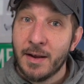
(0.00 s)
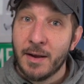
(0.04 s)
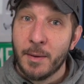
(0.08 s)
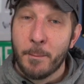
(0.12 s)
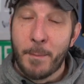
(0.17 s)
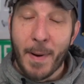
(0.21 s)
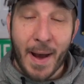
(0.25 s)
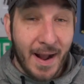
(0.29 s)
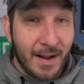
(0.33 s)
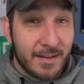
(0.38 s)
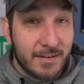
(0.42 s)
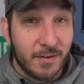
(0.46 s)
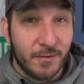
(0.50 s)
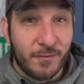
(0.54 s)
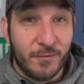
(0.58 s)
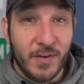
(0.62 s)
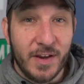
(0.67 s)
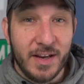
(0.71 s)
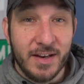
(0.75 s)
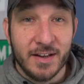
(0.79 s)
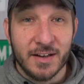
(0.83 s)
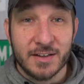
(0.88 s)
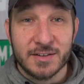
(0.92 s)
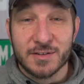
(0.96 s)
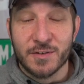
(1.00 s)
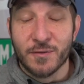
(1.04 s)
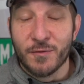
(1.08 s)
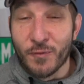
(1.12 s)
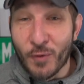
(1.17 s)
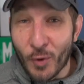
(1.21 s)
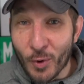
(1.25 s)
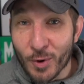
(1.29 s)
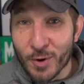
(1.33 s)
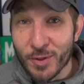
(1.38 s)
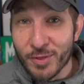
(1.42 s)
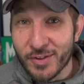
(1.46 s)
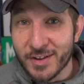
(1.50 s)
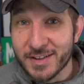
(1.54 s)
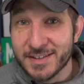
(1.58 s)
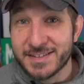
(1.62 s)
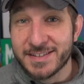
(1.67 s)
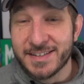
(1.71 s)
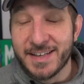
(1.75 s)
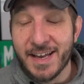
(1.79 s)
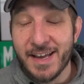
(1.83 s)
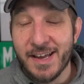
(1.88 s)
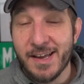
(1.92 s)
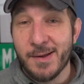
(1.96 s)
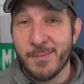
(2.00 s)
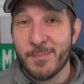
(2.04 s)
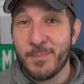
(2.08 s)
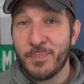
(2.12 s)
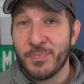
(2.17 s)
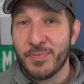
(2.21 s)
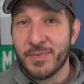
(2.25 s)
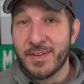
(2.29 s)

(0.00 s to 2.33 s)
Back to Phoenix for this game.